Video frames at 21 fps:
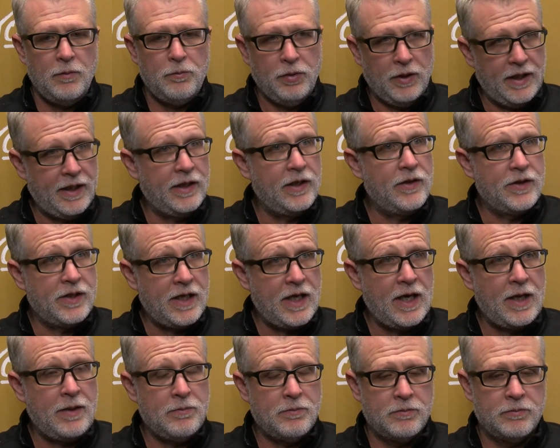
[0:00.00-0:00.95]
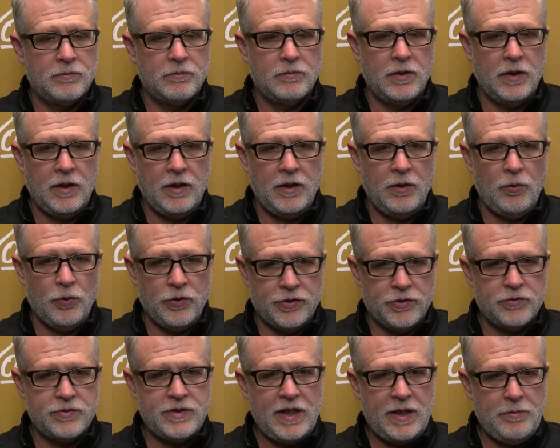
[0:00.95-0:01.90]
play another game with
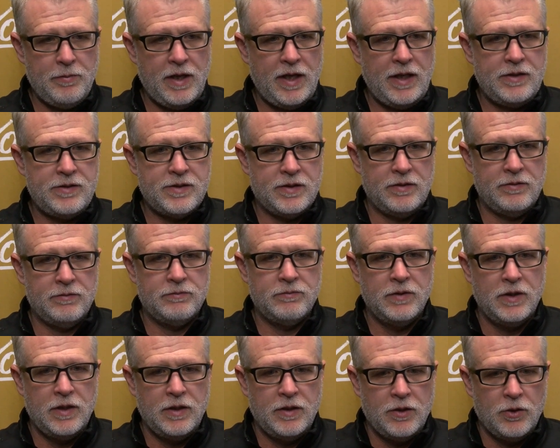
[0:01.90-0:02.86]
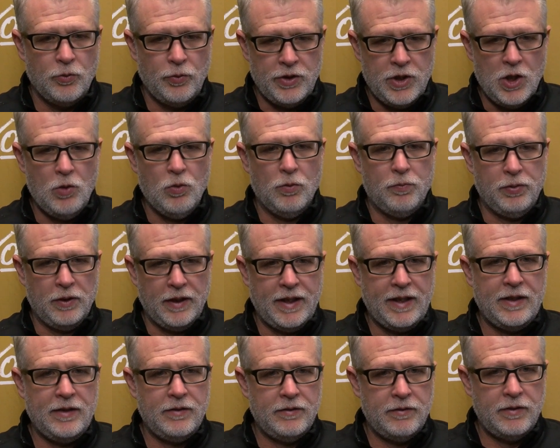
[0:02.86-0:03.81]
their teammates. And we know we're
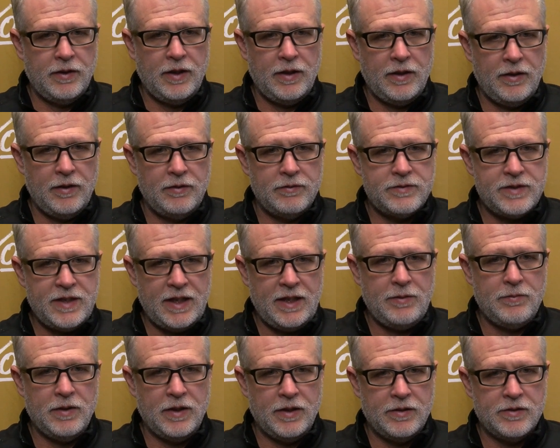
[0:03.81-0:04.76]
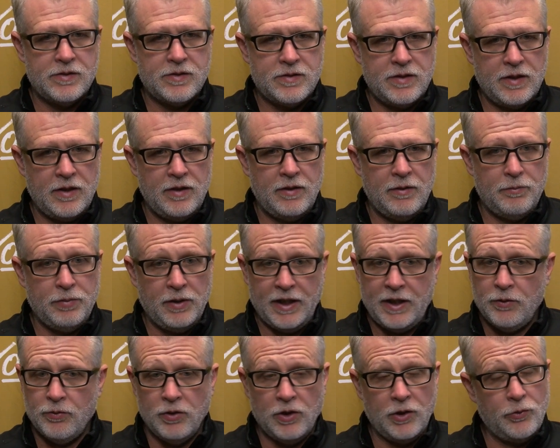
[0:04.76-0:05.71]
playing a team that is
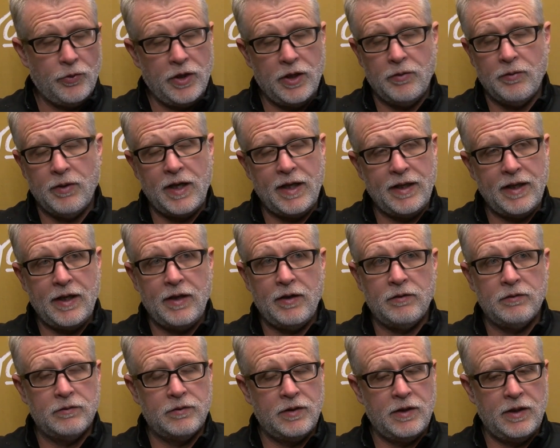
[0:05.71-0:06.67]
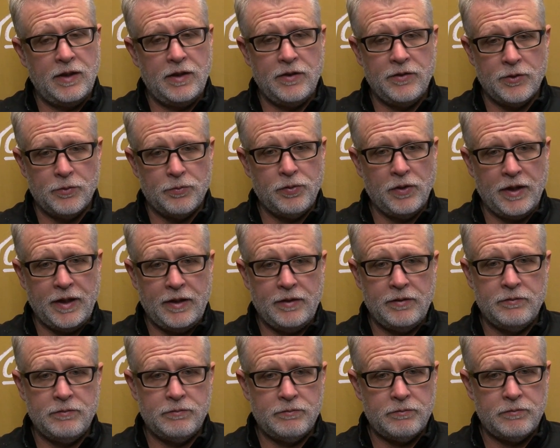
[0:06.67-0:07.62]
playing really well right now. They're
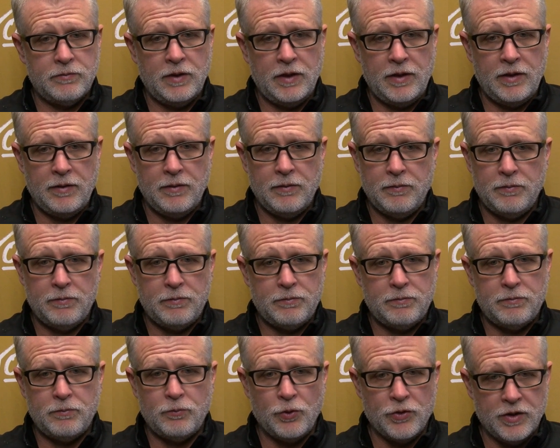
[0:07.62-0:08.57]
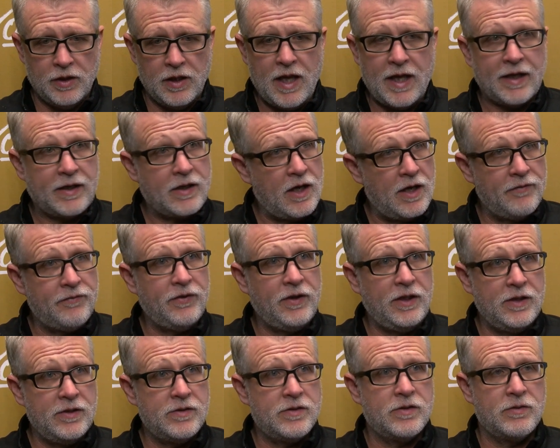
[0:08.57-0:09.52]
playing with a lot of
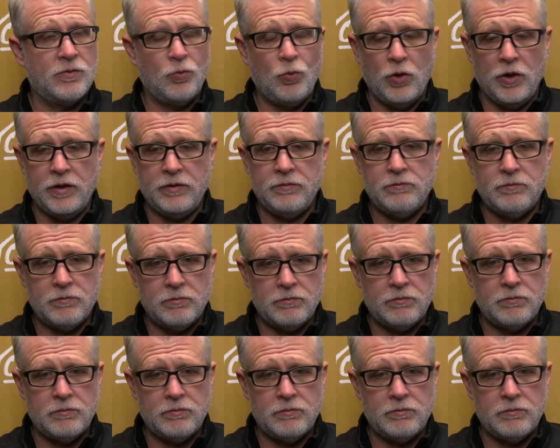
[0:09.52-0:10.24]
confidence. One,